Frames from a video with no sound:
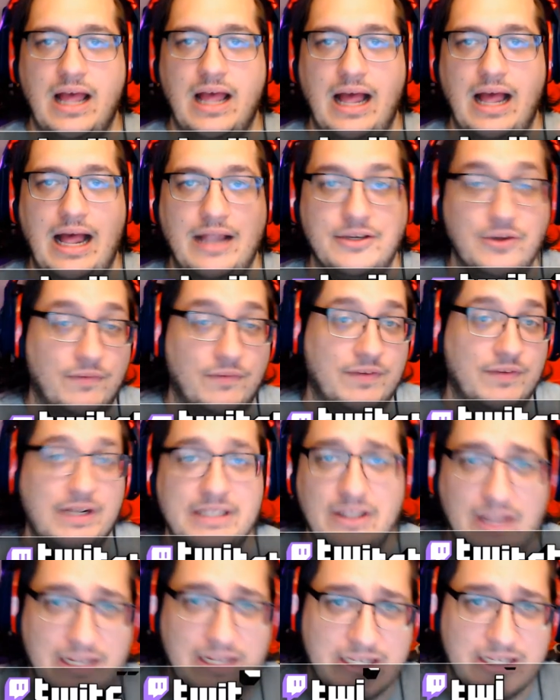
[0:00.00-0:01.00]
Uh, don't forget
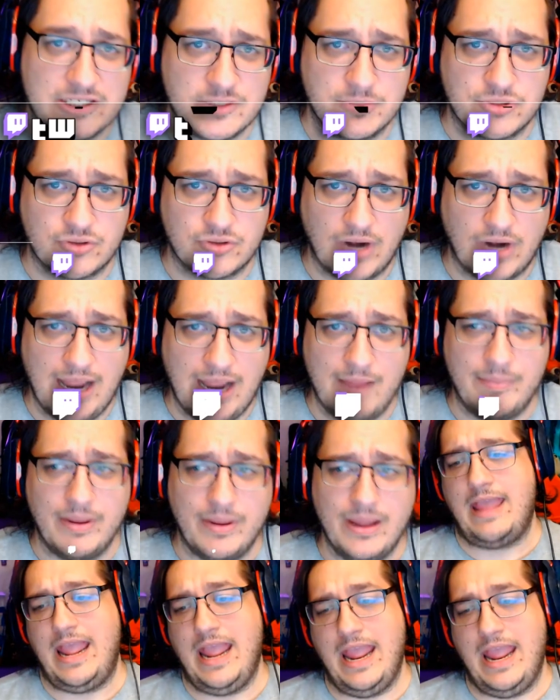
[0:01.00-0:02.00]
to like and subscribe
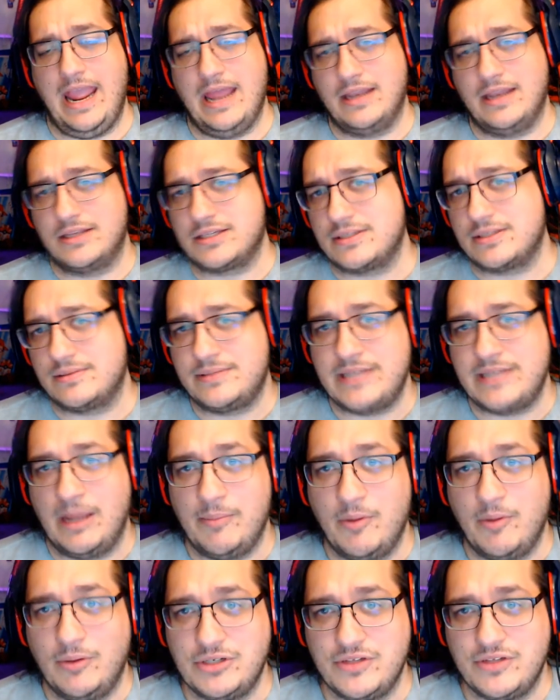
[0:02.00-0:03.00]
and tell
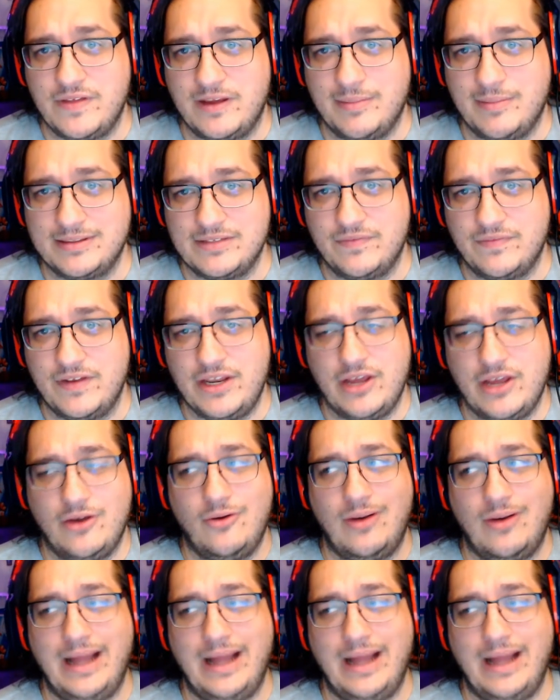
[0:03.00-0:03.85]
me what you think about the video.